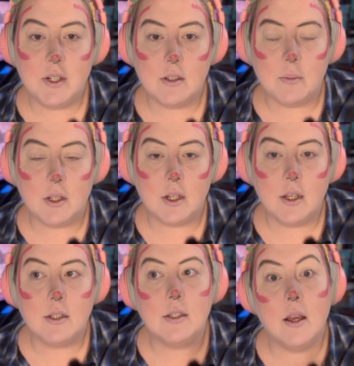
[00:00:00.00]

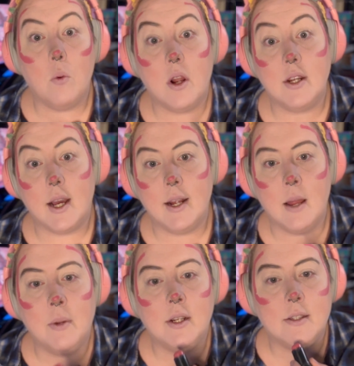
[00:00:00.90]
disabilities and what a
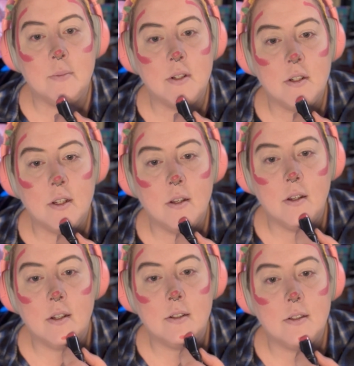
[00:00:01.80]
dynamic disability
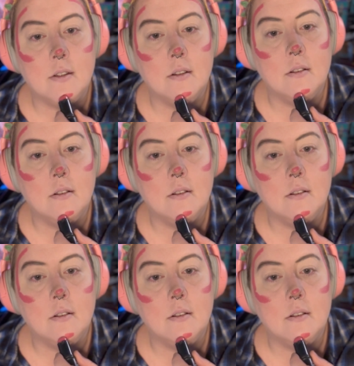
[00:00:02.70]
is.